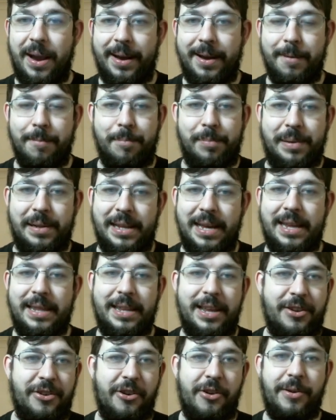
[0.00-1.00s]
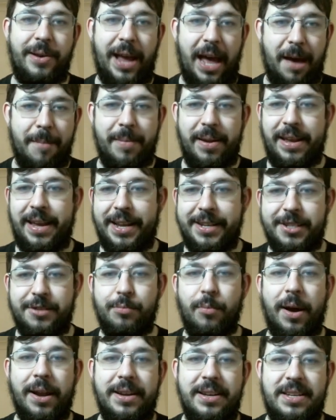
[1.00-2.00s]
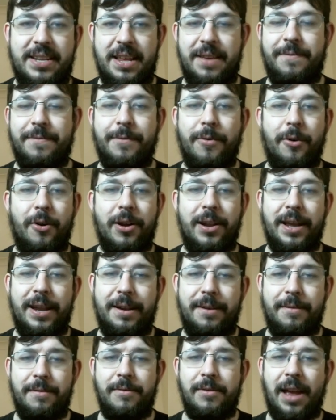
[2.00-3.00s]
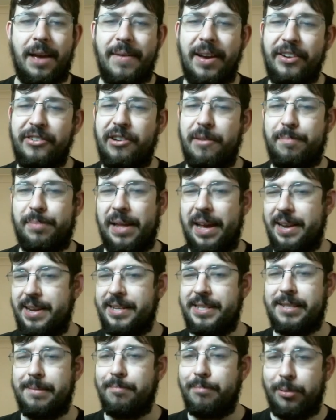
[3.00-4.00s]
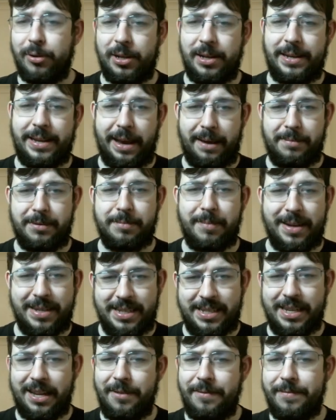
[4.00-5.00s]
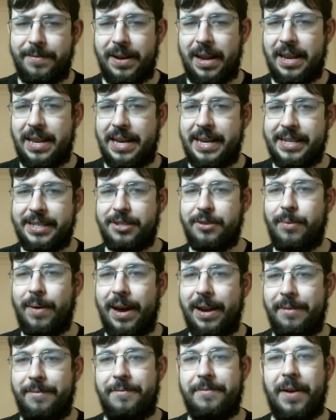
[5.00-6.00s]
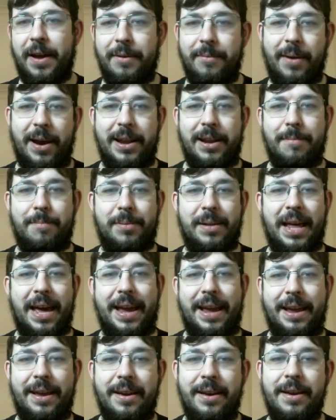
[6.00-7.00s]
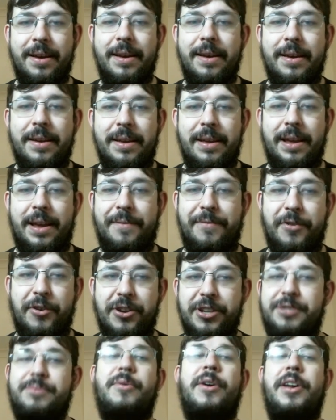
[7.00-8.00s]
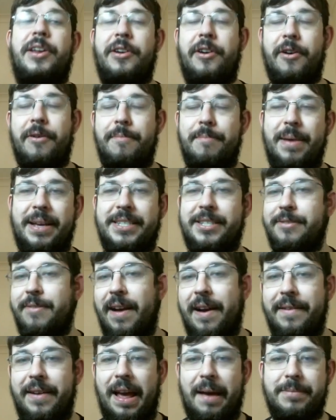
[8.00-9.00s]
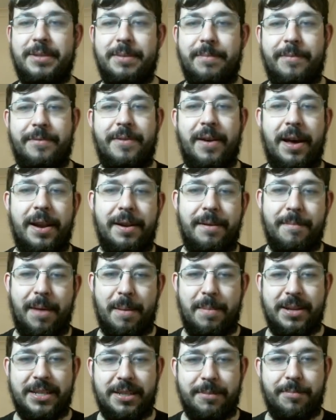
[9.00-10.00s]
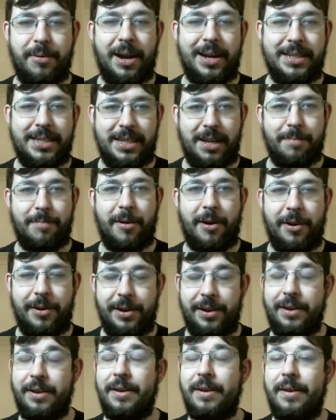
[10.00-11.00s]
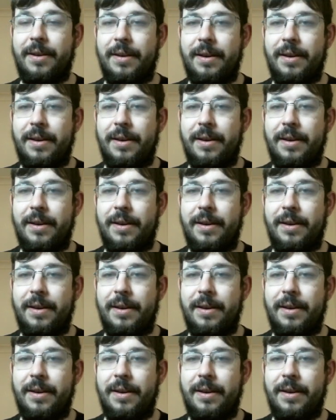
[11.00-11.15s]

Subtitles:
a completely new Gambit Against 1d4 that I've actually played in some bullet games myself, and I think it's quite a fun way to play if you're just wanting to mess around, have some fun, maybe surprise the opponent.